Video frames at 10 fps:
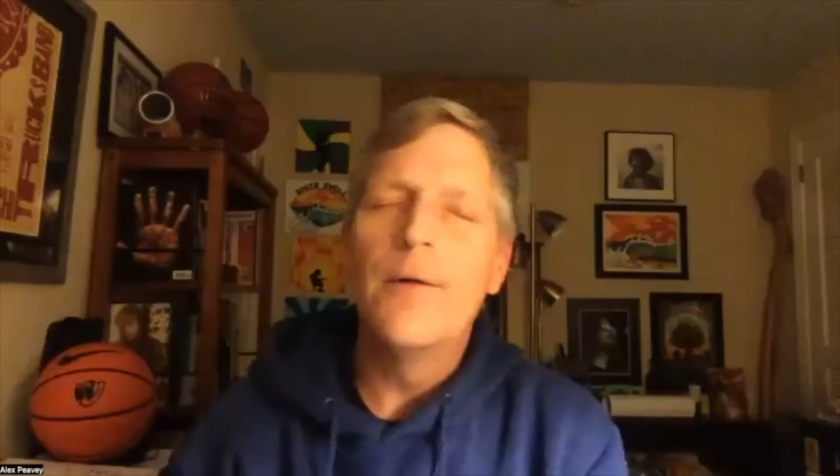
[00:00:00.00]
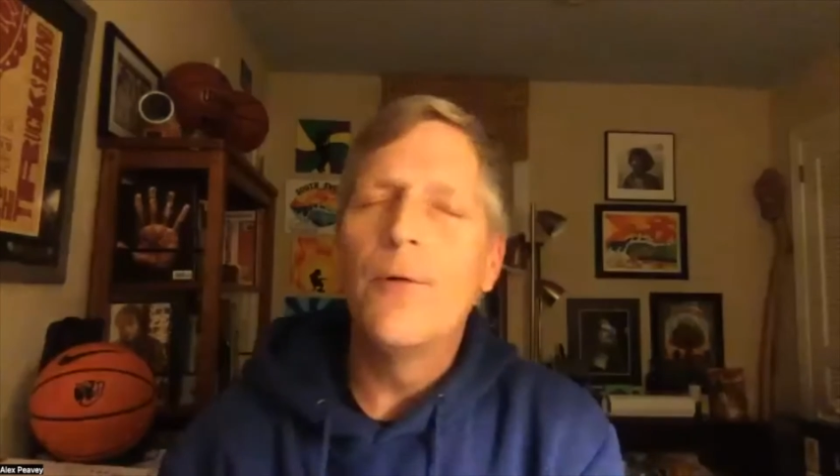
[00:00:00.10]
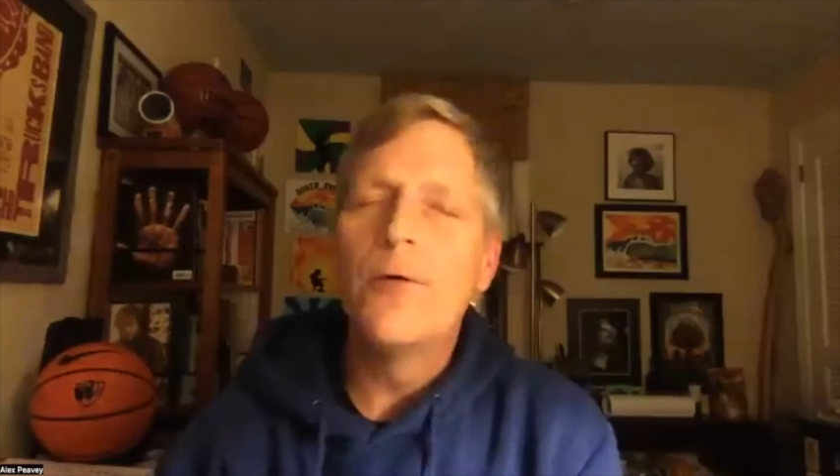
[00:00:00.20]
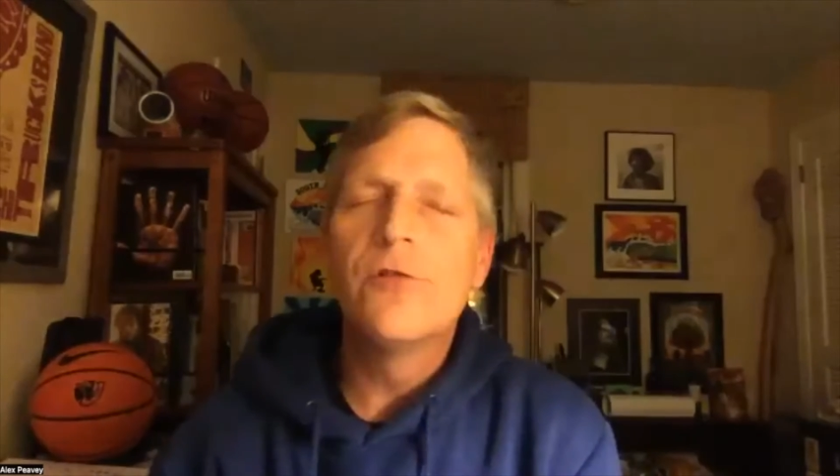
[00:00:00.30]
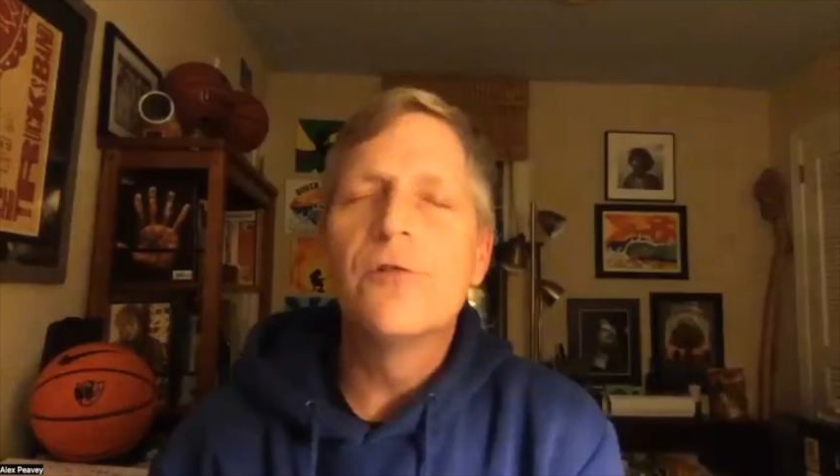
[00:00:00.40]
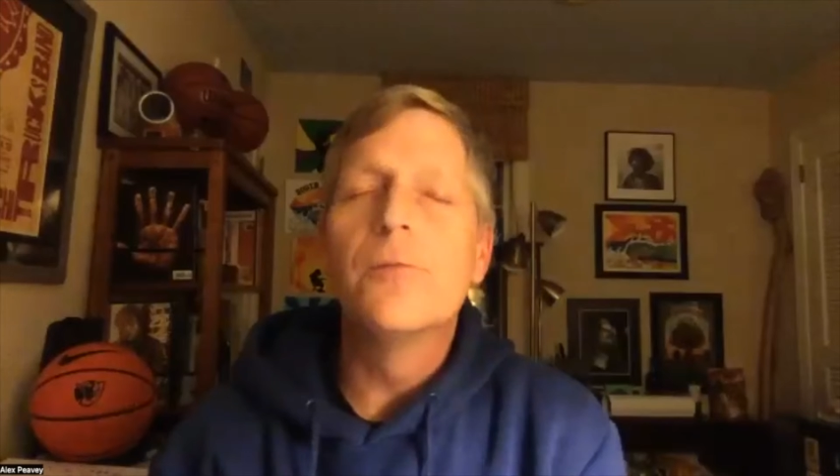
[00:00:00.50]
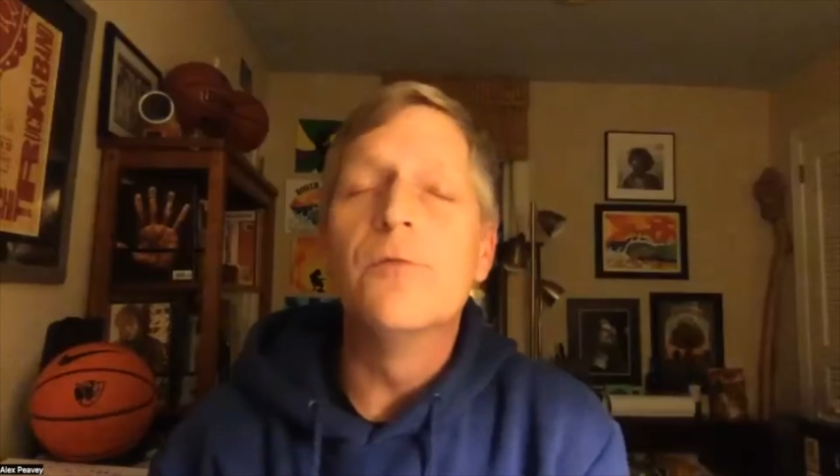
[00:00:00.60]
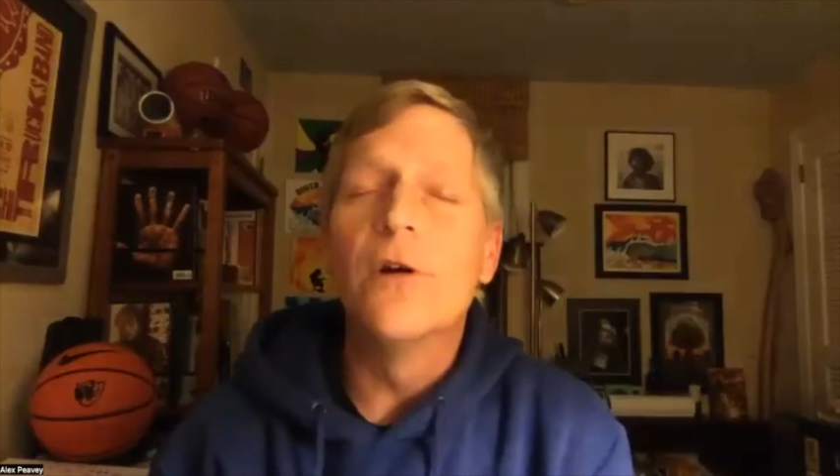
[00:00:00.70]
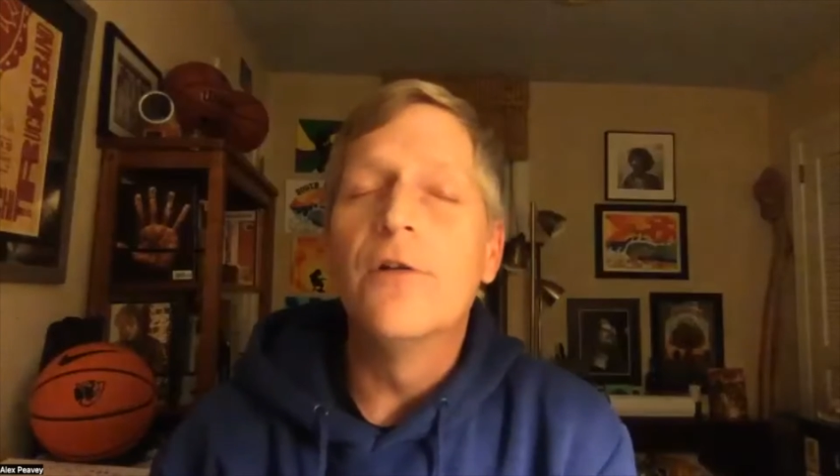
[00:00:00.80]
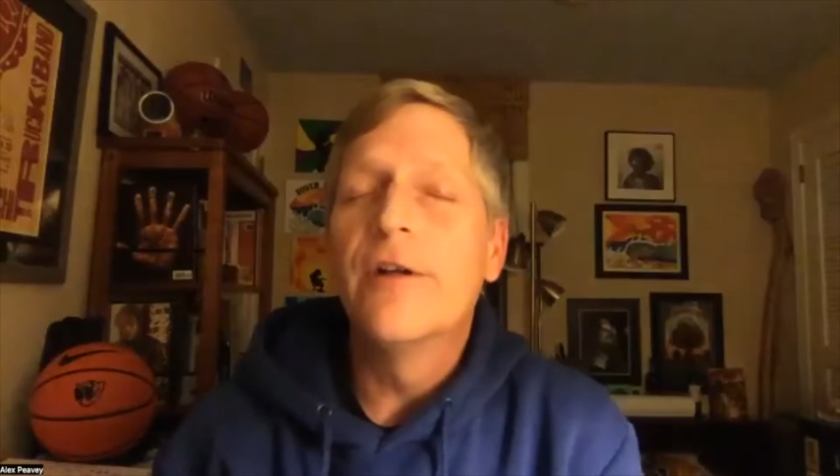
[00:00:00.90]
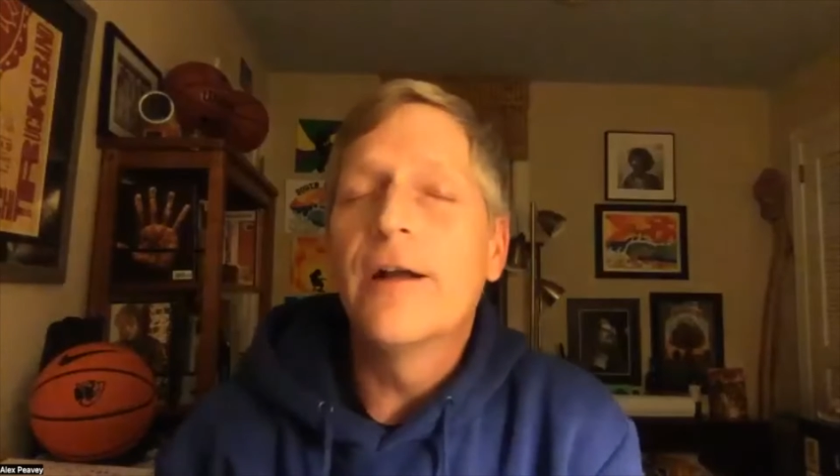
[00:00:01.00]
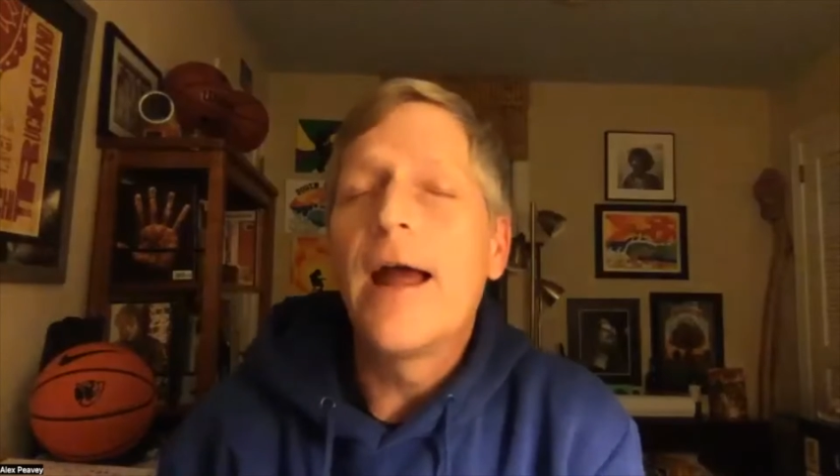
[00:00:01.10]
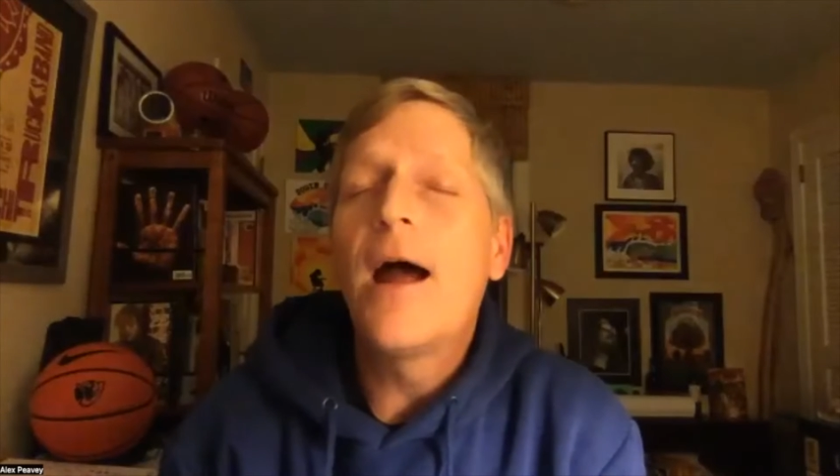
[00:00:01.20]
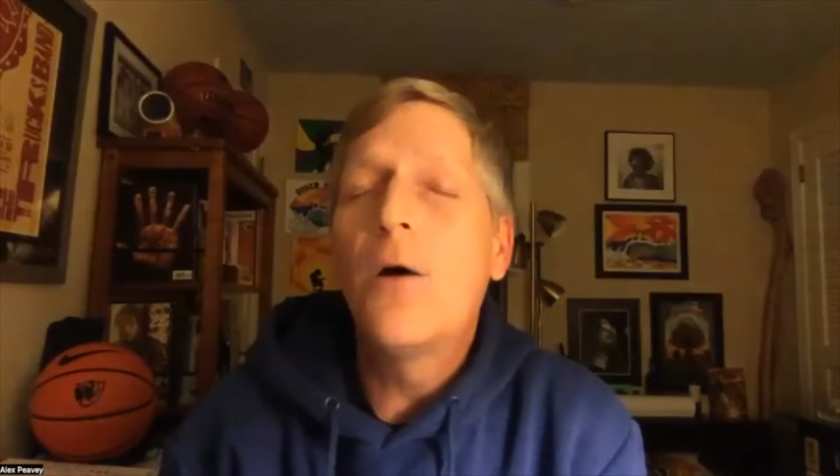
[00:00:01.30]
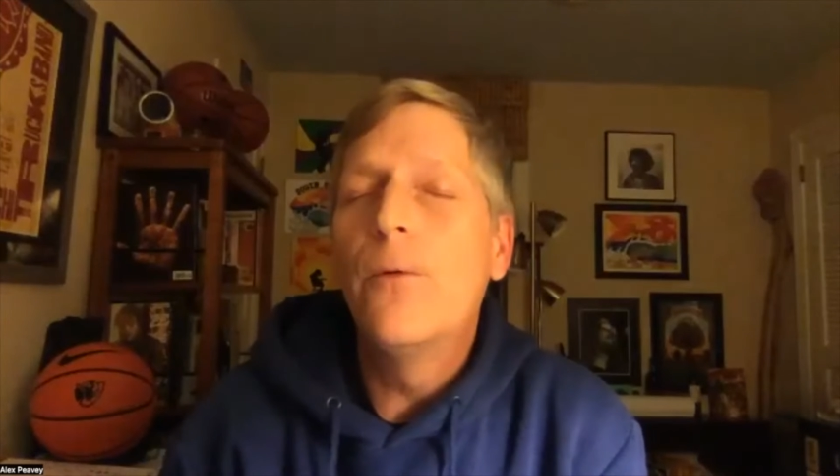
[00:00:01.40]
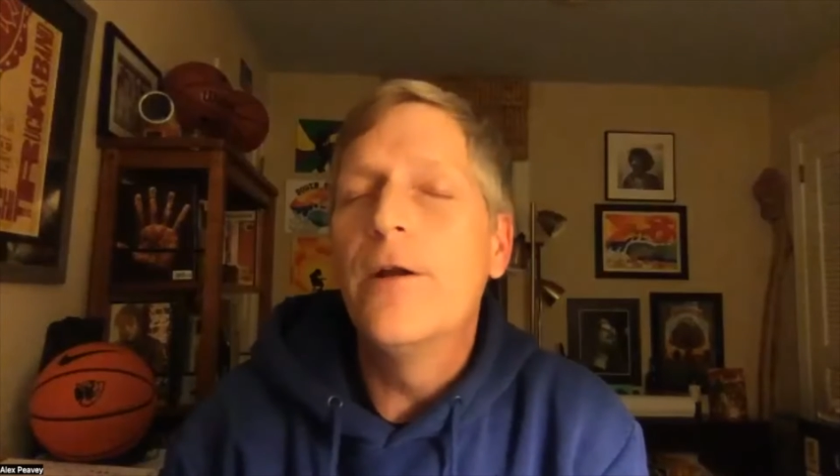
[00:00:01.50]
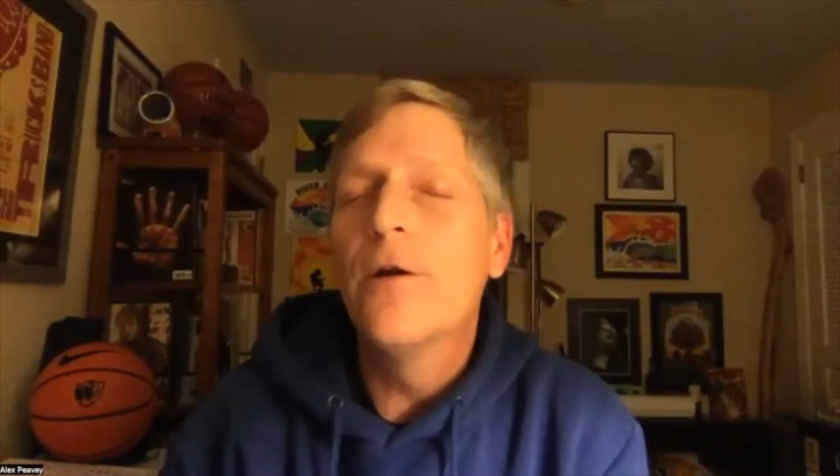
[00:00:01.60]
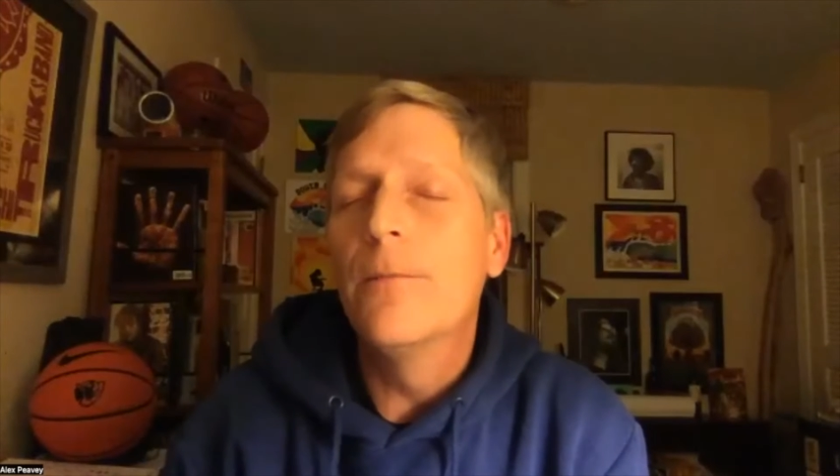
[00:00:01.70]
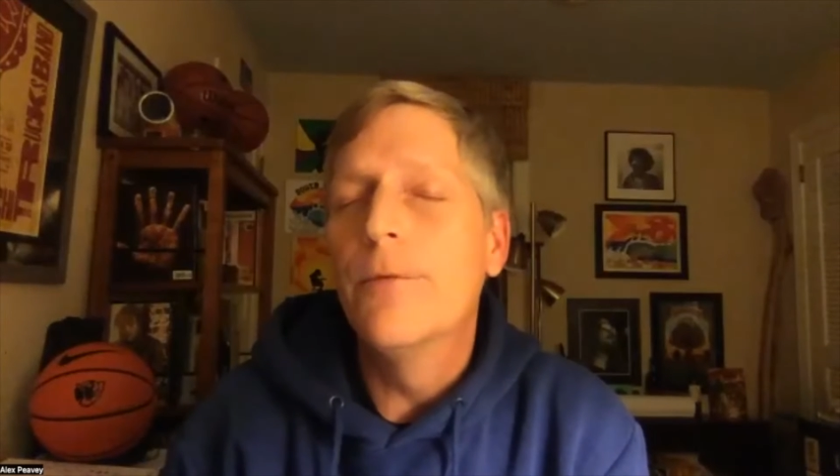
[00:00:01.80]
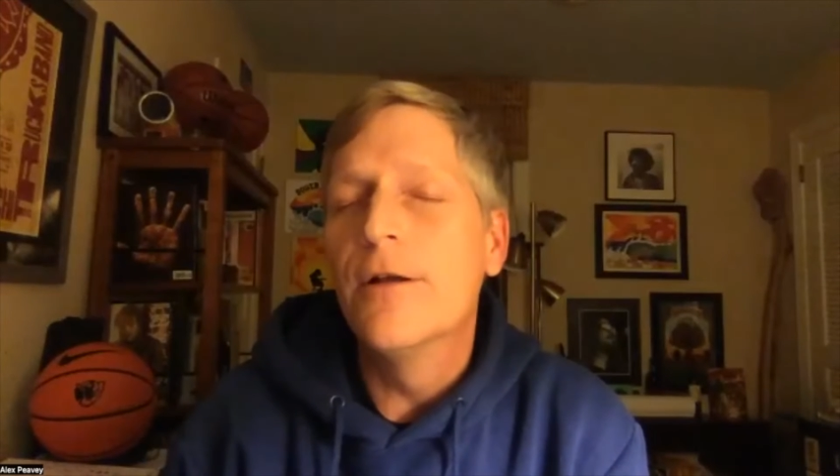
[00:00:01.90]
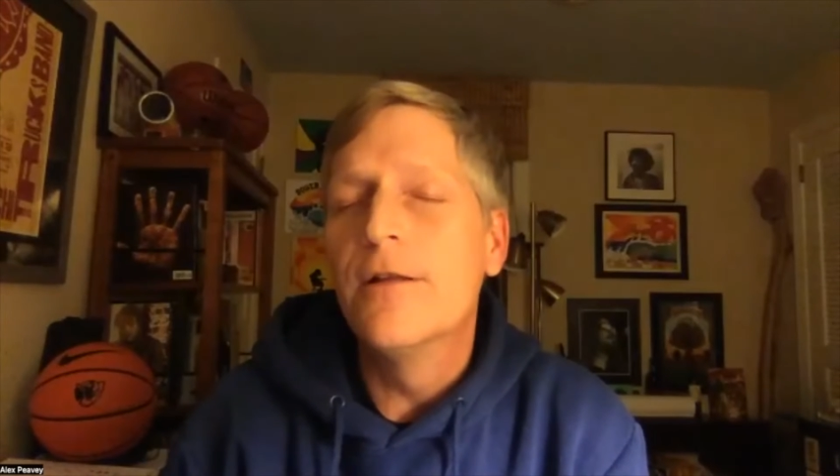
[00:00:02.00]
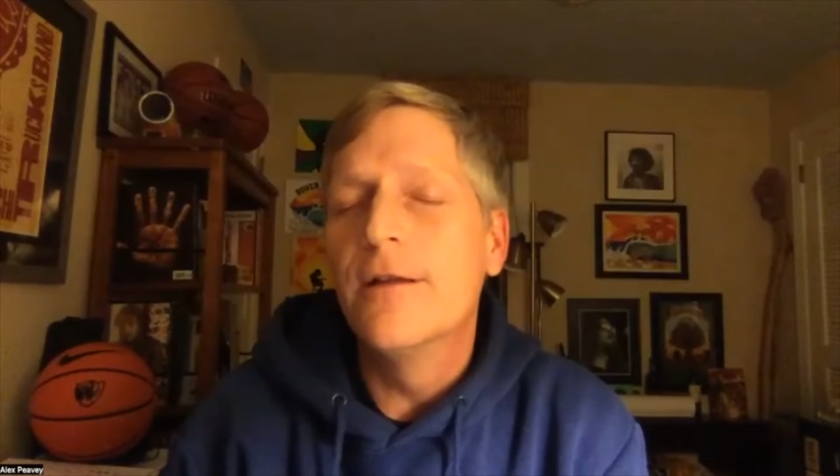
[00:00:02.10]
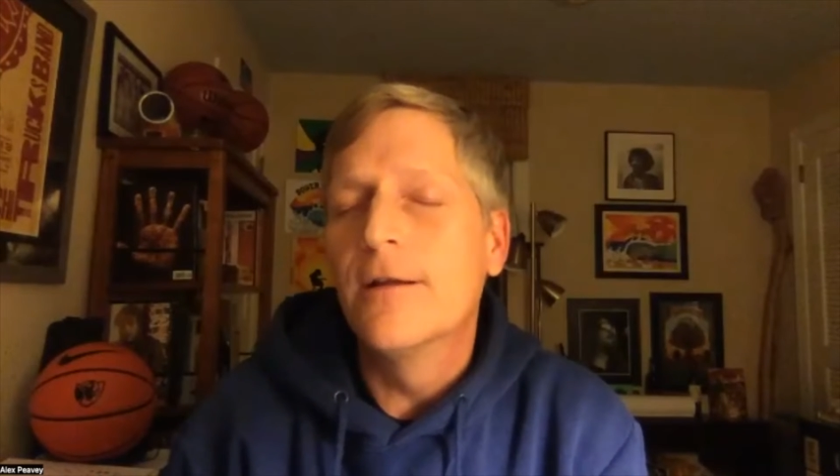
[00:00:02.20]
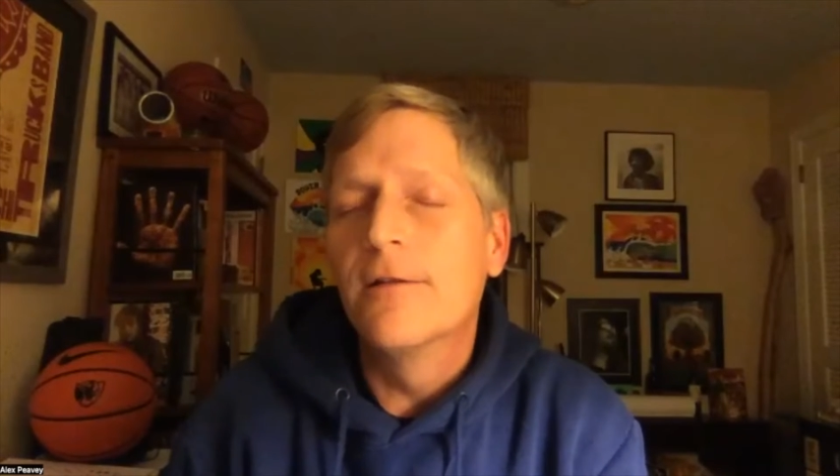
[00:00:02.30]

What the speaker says: We're just observing how we are breathing.